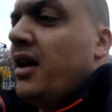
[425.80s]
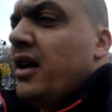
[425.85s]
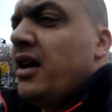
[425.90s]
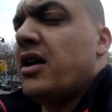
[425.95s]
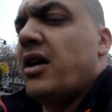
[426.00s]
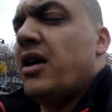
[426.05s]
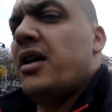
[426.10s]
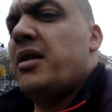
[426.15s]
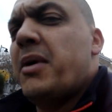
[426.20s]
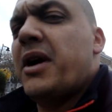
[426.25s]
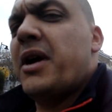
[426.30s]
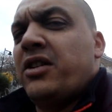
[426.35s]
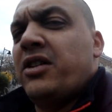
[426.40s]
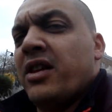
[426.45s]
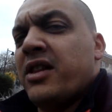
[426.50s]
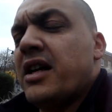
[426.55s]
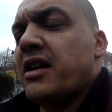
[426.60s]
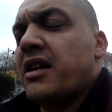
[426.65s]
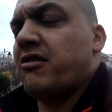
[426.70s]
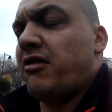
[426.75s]
you know, and it makes
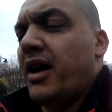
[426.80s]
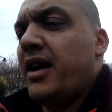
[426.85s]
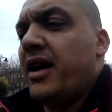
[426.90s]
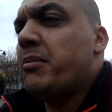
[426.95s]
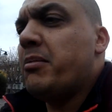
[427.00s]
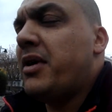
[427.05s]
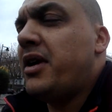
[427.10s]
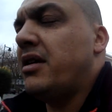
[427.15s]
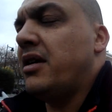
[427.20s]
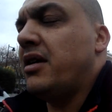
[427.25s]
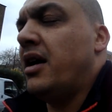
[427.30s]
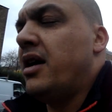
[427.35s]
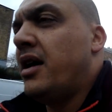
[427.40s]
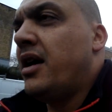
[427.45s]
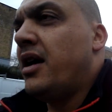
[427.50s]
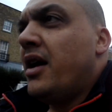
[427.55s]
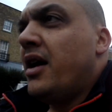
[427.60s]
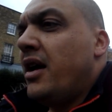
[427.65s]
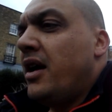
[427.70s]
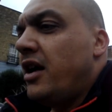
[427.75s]
you think, right?
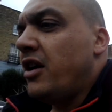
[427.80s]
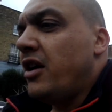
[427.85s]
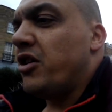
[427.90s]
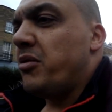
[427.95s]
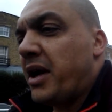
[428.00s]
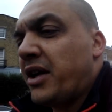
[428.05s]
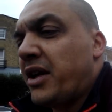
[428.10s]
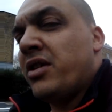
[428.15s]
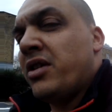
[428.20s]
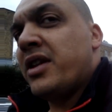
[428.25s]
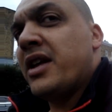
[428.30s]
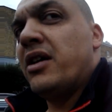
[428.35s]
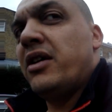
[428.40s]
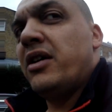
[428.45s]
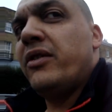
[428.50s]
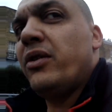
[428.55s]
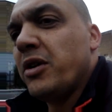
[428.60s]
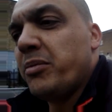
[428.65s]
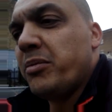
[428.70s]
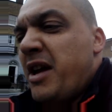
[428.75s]
It makes you think,
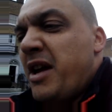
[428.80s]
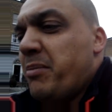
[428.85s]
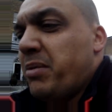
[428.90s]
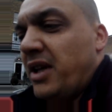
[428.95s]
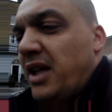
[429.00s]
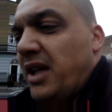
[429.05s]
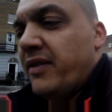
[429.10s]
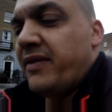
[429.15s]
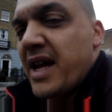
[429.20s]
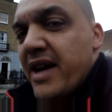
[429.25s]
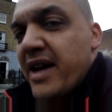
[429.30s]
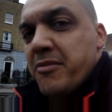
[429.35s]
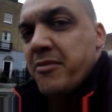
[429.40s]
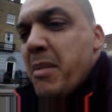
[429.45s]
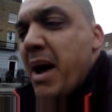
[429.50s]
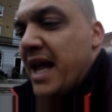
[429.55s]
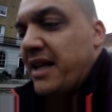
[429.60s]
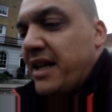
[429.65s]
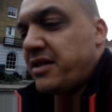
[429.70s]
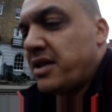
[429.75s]
all the people that you've never
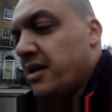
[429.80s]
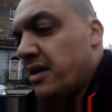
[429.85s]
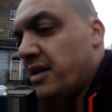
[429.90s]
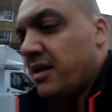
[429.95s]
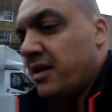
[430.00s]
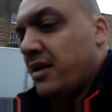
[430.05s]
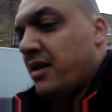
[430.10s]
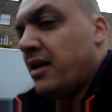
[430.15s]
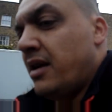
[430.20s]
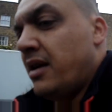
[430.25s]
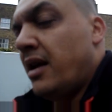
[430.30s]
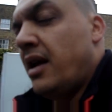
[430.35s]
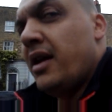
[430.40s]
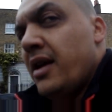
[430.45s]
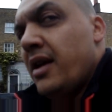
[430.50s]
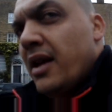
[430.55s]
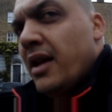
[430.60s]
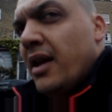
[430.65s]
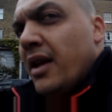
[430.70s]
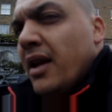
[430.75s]
met.
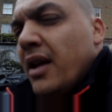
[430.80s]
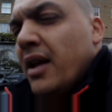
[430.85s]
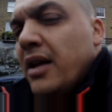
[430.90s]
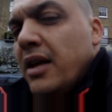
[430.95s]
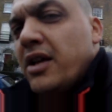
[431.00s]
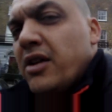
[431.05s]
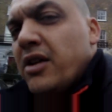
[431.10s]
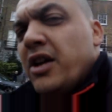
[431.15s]
You